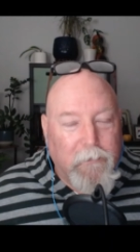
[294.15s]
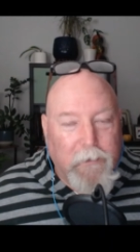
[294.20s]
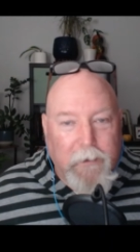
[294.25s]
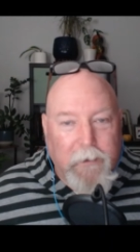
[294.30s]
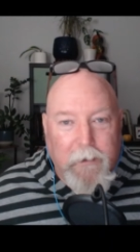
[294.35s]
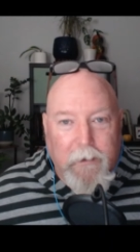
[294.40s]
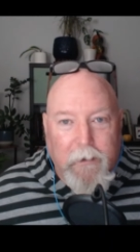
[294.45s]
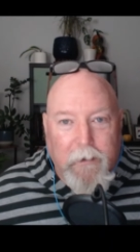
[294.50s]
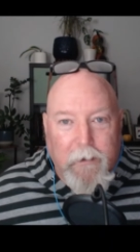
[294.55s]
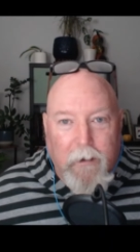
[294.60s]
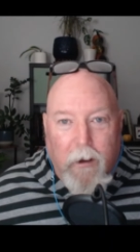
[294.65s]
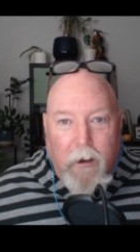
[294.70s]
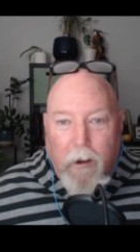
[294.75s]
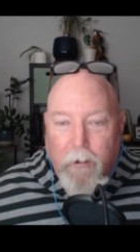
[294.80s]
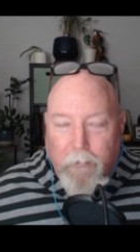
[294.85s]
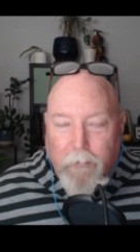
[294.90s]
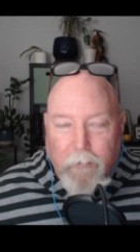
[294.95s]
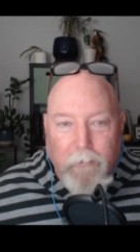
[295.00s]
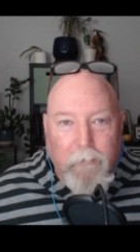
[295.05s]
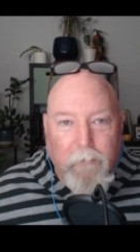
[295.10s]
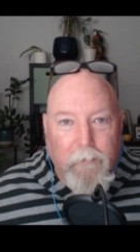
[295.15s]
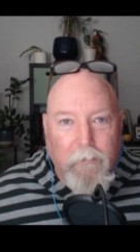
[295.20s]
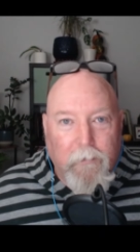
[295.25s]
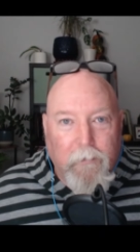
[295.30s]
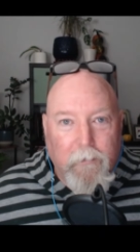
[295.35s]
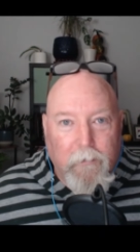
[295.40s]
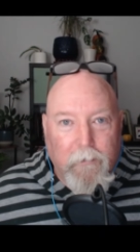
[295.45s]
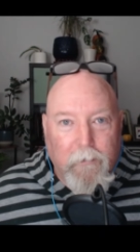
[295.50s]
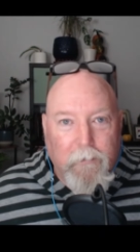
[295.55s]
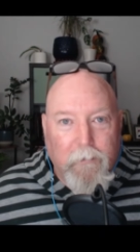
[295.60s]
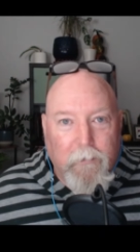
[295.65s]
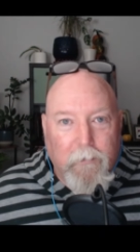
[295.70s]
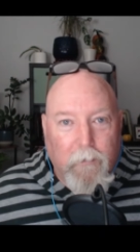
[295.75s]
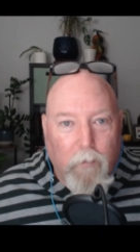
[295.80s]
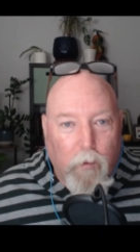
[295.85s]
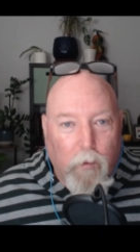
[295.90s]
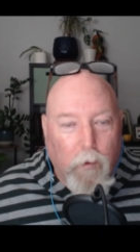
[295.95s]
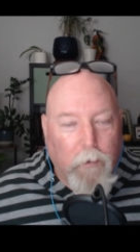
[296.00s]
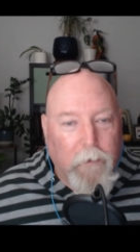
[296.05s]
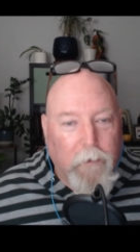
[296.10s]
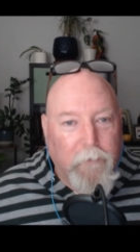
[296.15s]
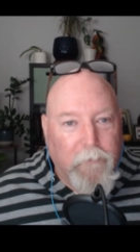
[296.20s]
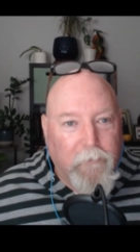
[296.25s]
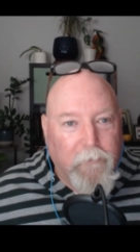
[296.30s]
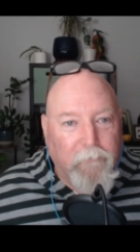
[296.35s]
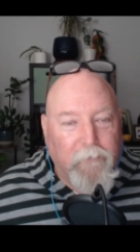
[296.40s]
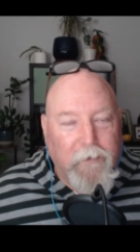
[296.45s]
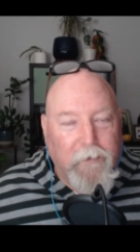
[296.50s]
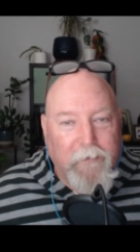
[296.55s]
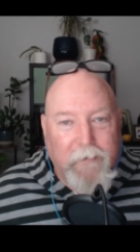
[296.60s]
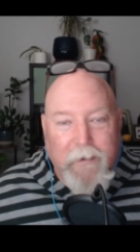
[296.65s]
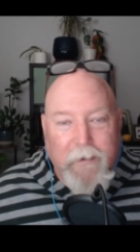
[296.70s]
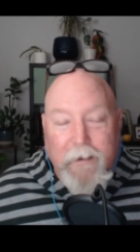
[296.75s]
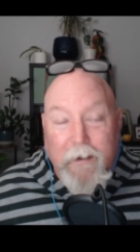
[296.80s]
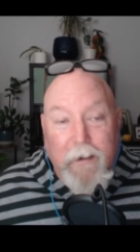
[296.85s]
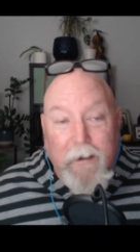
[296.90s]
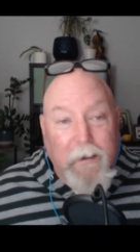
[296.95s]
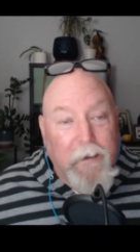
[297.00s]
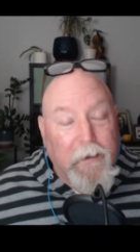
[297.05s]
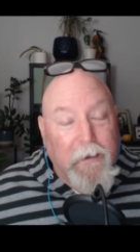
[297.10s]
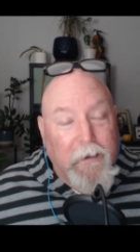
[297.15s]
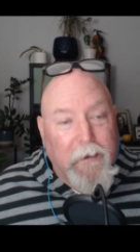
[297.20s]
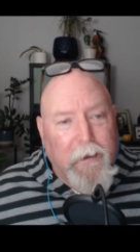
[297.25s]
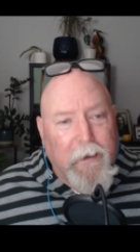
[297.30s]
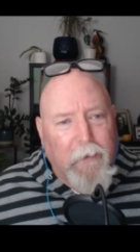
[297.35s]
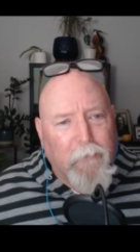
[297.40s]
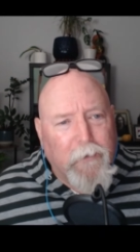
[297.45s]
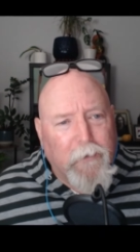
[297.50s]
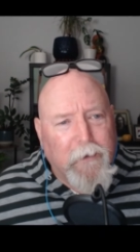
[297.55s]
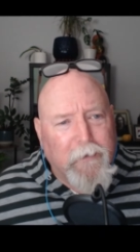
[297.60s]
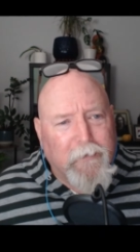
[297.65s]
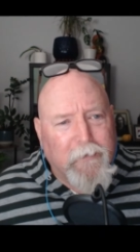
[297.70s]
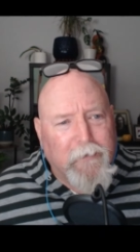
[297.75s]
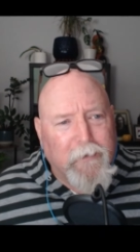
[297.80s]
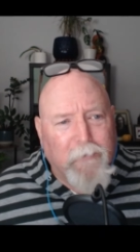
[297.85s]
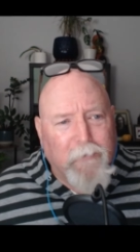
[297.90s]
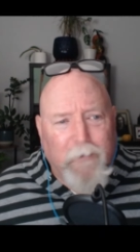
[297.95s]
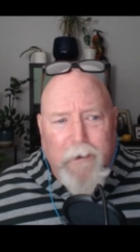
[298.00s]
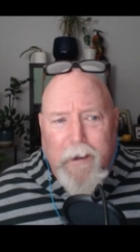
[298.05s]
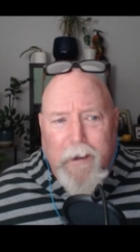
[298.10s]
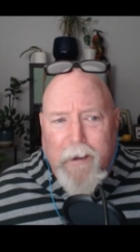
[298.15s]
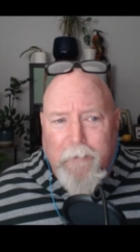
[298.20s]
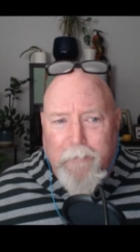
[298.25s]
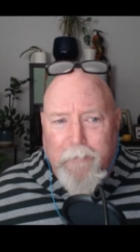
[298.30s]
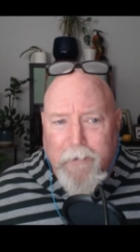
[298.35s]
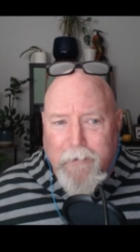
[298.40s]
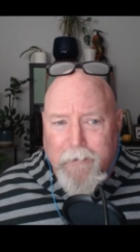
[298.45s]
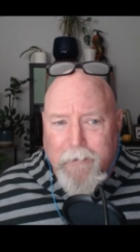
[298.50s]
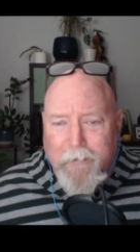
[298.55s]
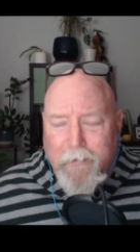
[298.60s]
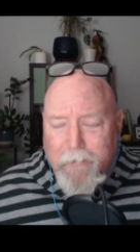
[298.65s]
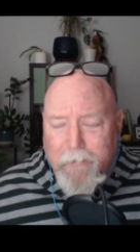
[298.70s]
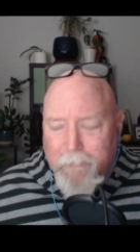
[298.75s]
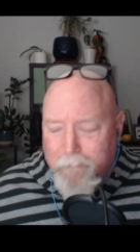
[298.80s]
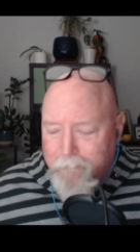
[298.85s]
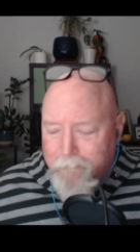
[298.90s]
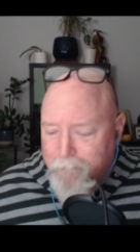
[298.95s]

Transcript: the honor and awarded the V C. Now we're going to see what happens